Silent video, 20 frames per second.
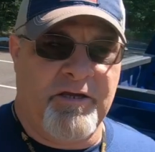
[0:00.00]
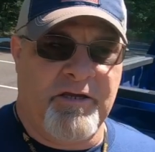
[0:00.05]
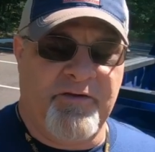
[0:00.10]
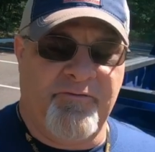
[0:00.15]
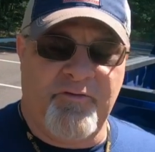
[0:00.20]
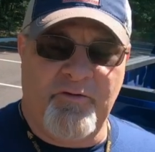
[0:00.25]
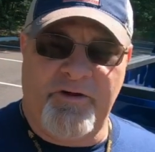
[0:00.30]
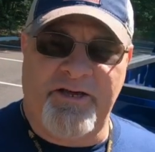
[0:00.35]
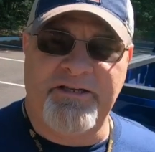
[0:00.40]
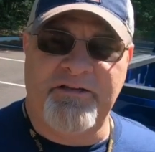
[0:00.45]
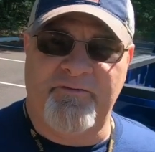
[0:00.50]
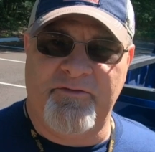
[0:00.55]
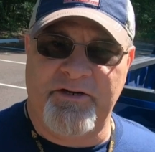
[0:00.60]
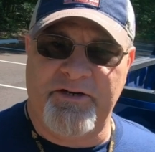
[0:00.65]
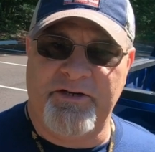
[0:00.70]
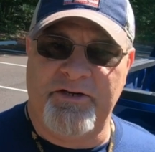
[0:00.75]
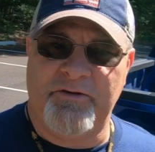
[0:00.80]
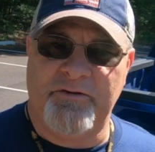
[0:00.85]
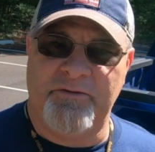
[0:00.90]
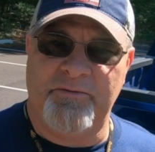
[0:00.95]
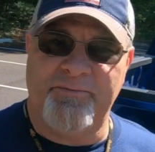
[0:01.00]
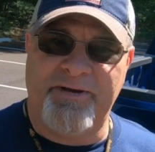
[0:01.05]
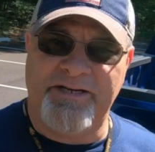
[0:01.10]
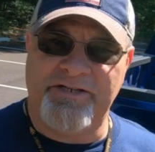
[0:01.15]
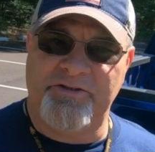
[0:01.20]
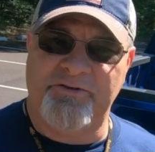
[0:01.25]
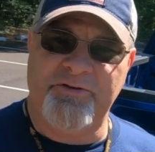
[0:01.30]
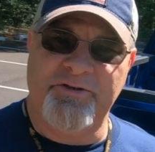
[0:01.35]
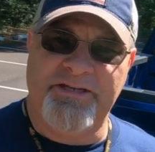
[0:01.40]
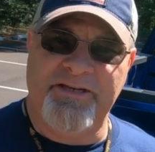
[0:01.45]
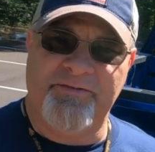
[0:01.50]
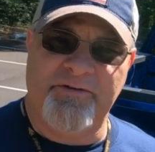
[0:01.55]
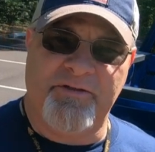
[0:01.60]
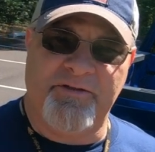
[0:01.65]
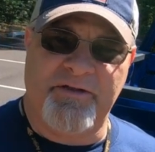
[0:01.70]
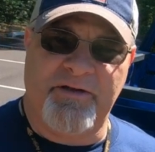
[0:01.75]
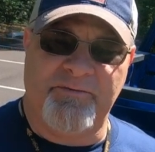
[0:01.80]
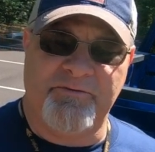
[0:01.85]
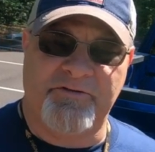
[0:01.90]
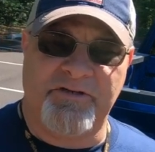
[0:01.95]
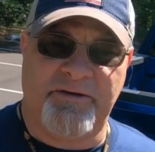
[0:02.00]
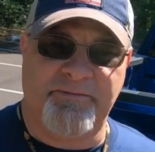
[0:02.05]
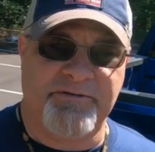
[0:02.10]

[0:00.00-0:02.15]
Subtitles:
If you like the video, make sure you give it a thumbs up,